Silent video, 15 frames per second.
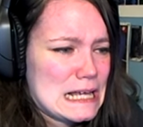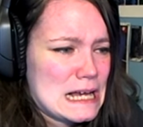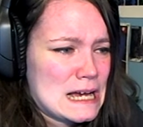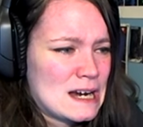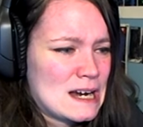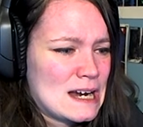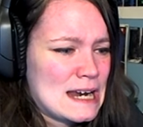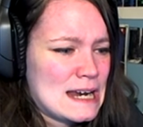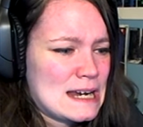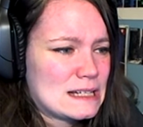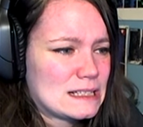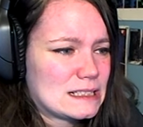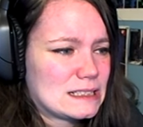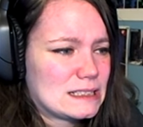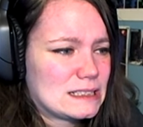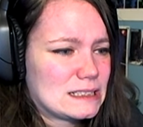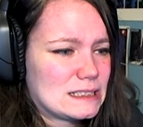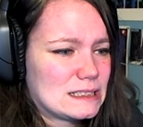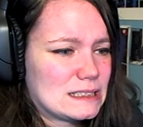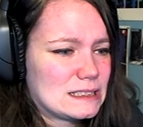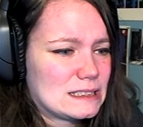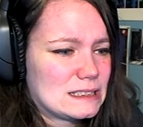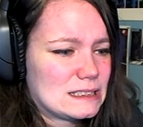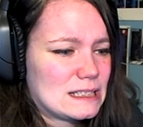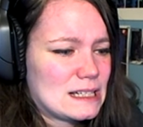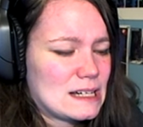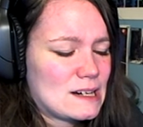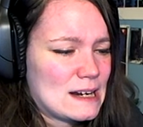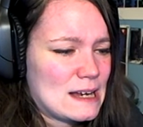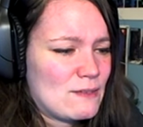Sorry!
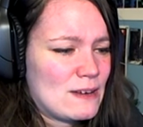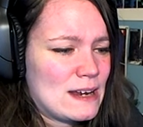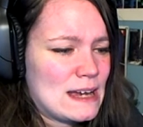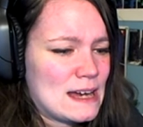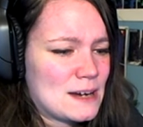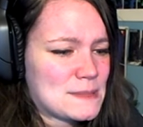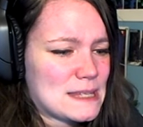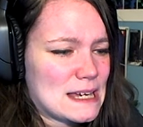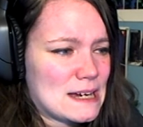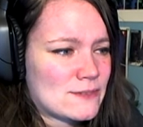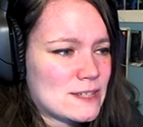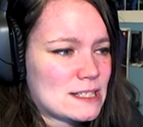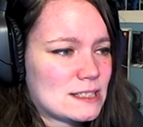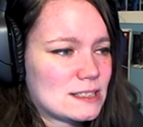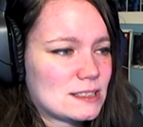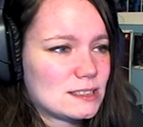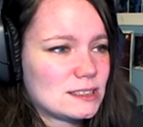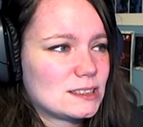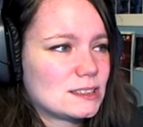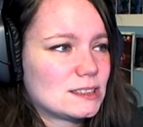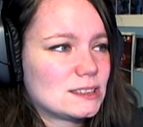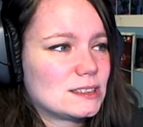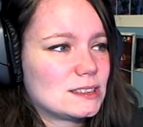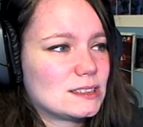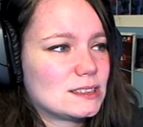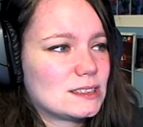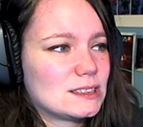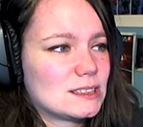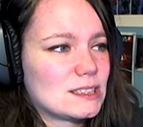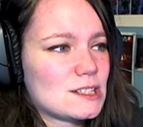I don't have any items left.
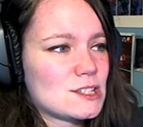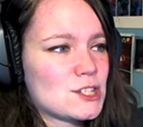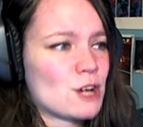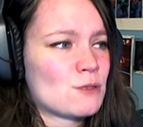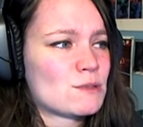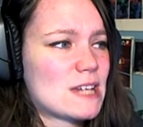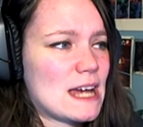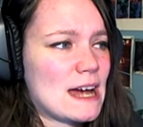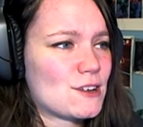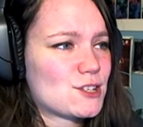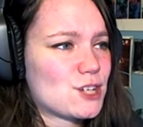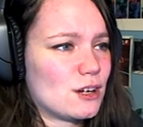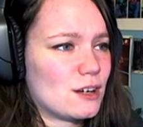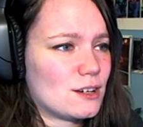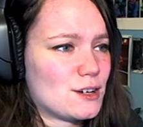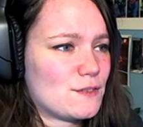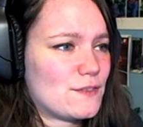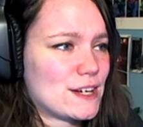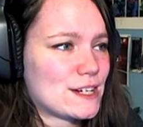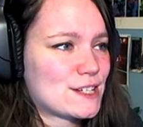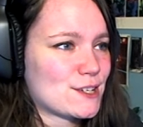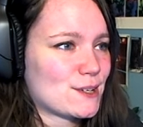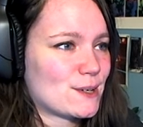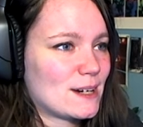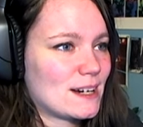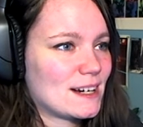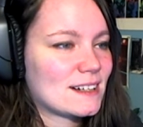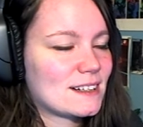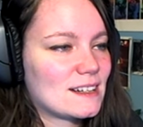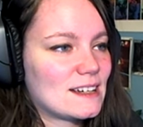Don't count you on your victory.
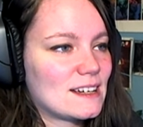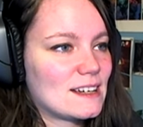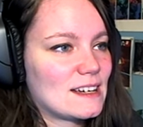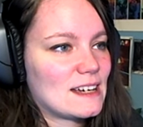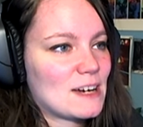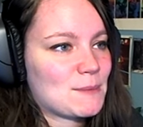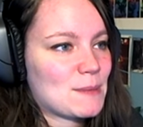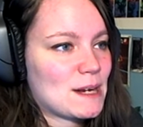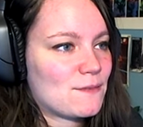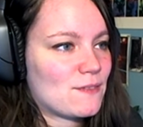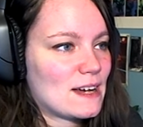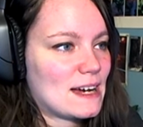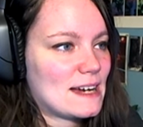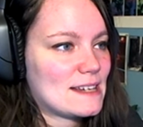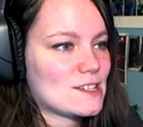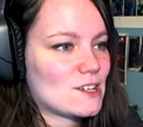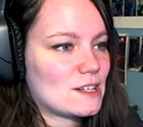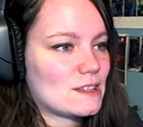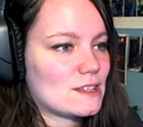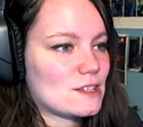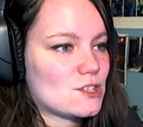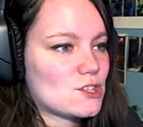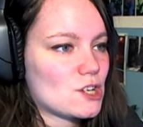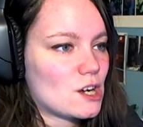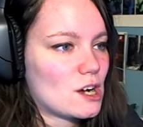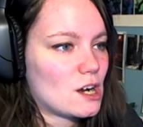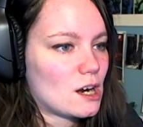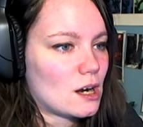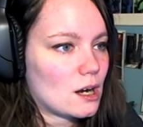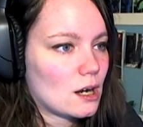How many flies are in this
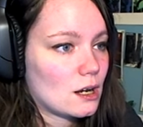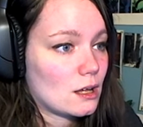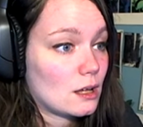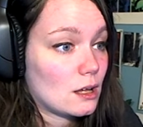jar?